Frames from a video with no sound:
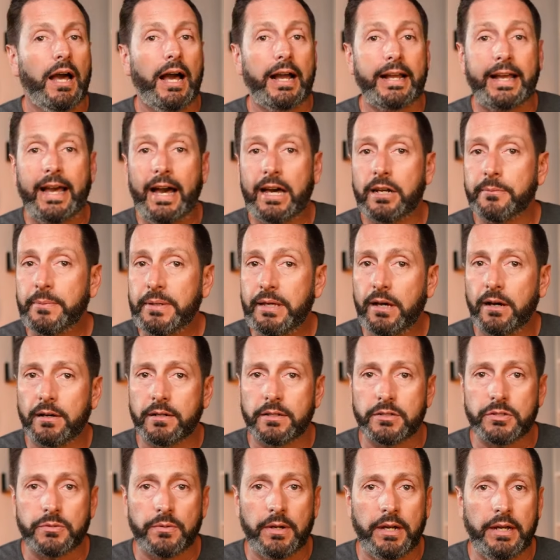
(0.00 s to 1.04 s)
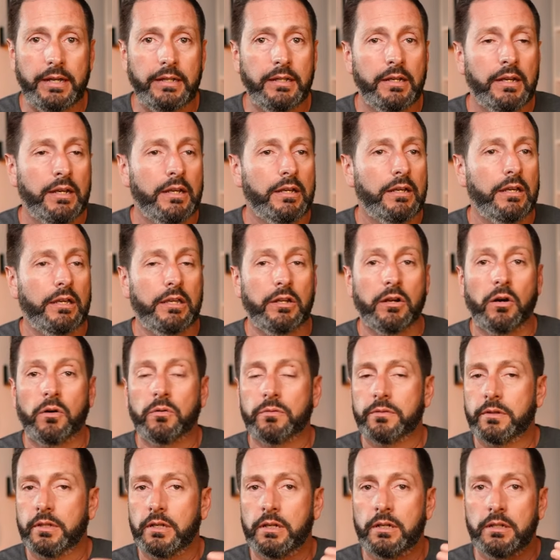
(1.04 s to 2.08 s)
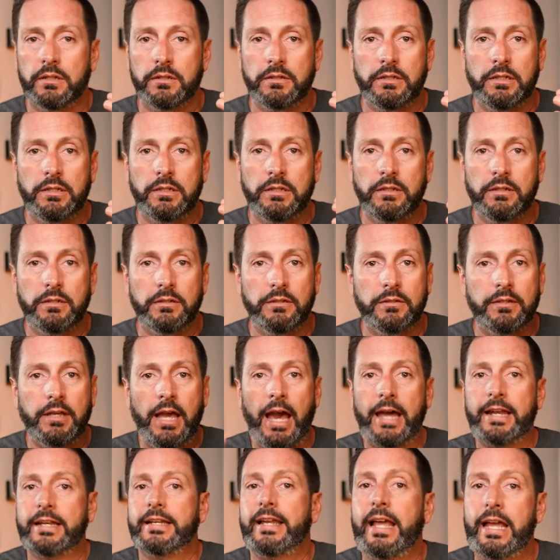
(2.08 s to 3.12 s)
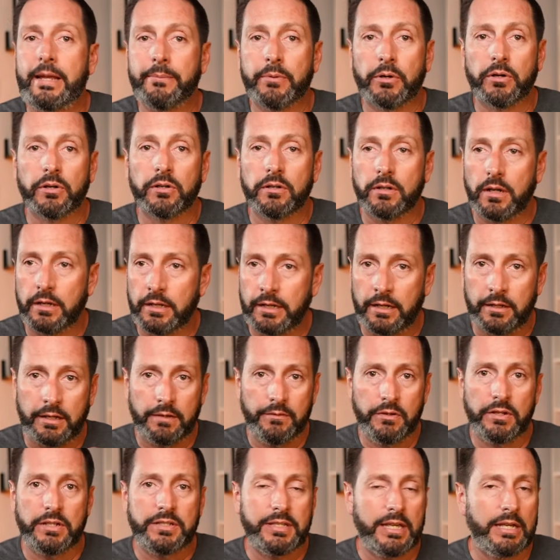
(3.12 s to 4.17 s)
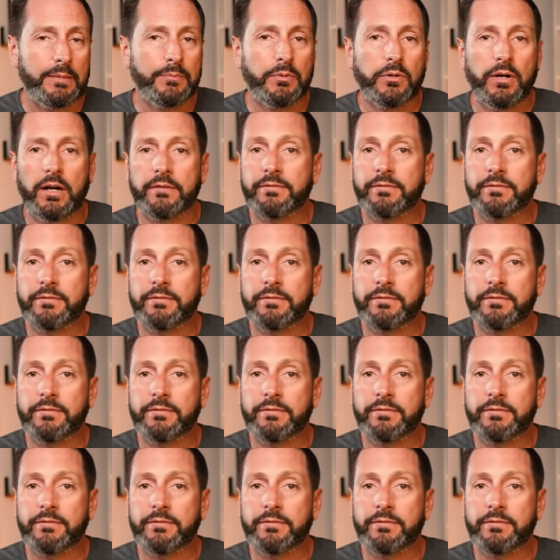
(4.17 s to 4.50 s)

I gotta be honest, right? You know, the the you got a neighbor, and I'll give you an example.